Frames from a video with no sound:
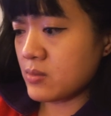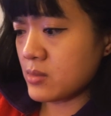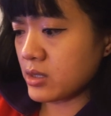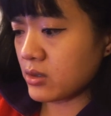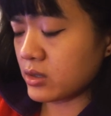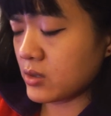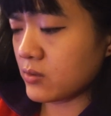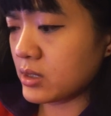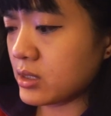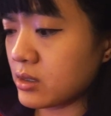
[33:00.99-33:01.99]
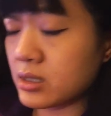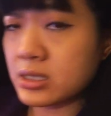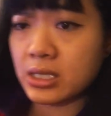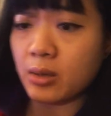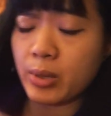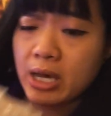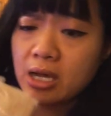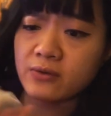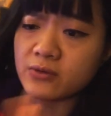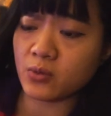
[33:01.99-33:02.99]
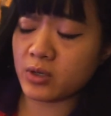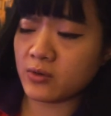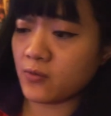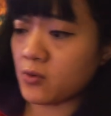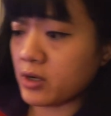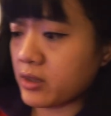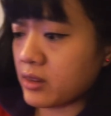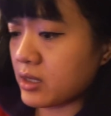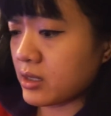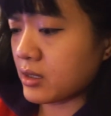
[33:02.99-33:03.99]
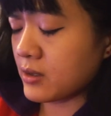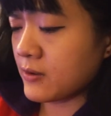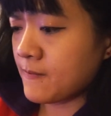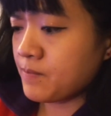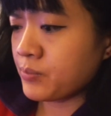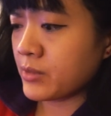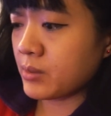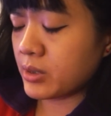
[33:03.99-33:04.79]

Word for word: I thought they're really good. It's like a pack of 24, I think.